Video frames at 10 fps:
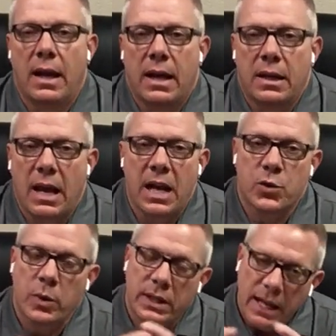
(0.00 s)
And
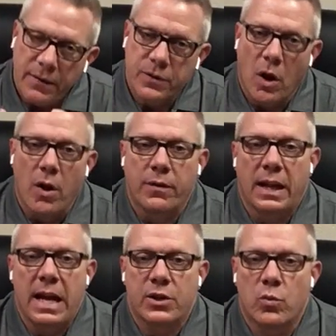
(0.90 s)
as we left off
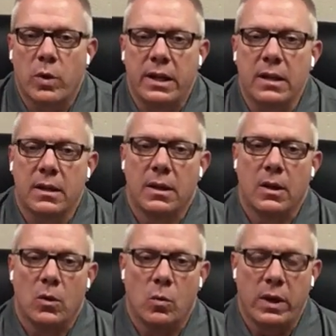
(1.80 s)
last week,
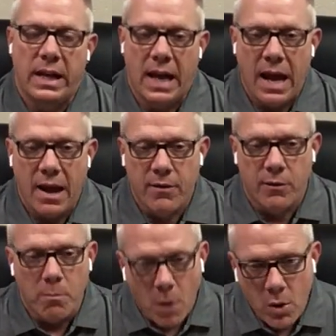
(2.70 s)
we have
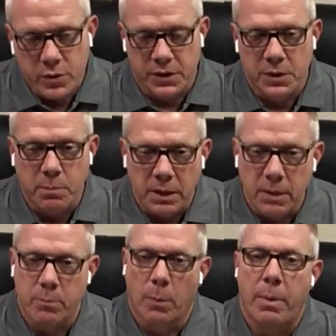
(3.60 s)
Moses
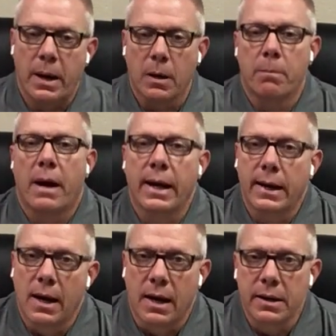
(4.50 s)
being prepared by
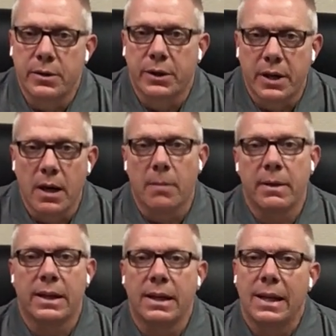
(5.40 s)
God to come
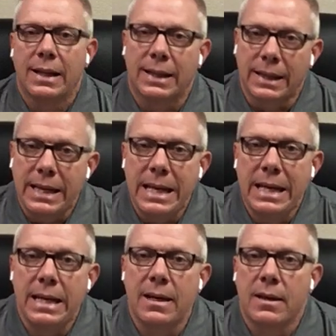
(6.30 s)
and
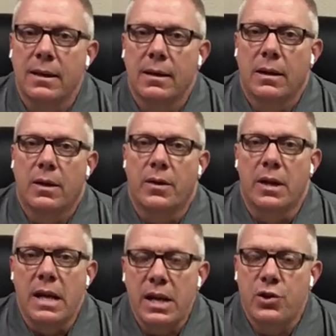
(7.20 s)
lead the
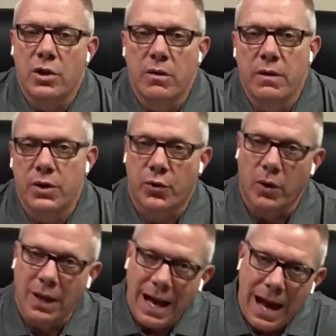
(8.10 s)
nation of
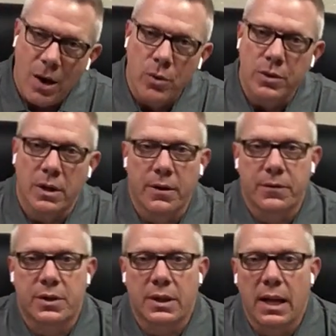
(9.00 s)
Israel out of
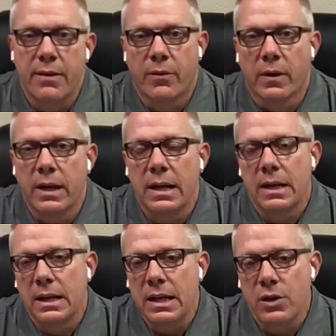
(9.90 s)
slavery
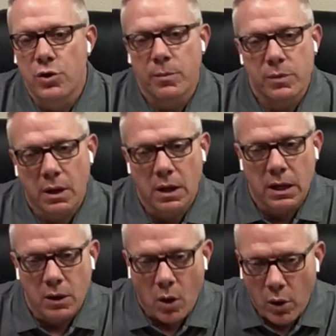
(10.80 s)
in Egypt
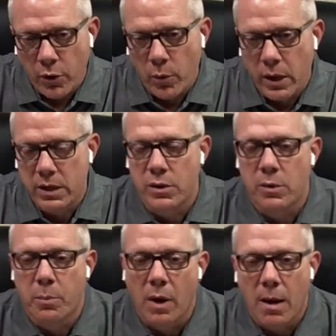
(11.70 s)
and all the way to the
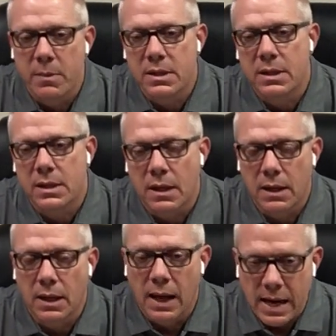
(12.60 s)
promised
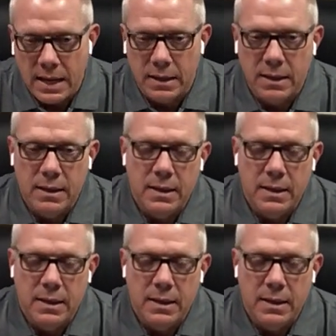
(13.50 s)
land.